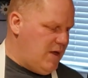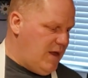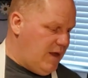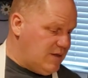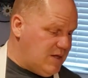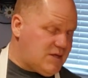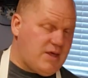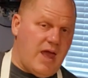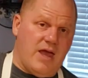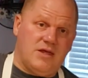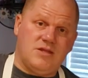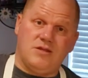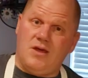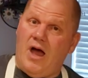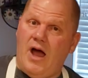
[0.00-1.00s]
In this
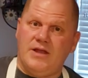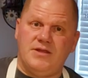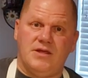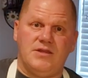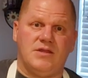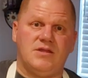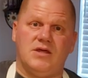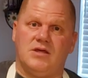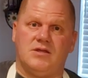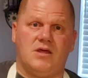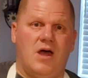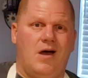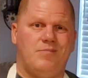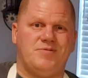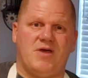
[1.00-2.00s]
case, I did the 6
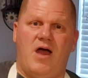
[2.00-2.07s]
cups.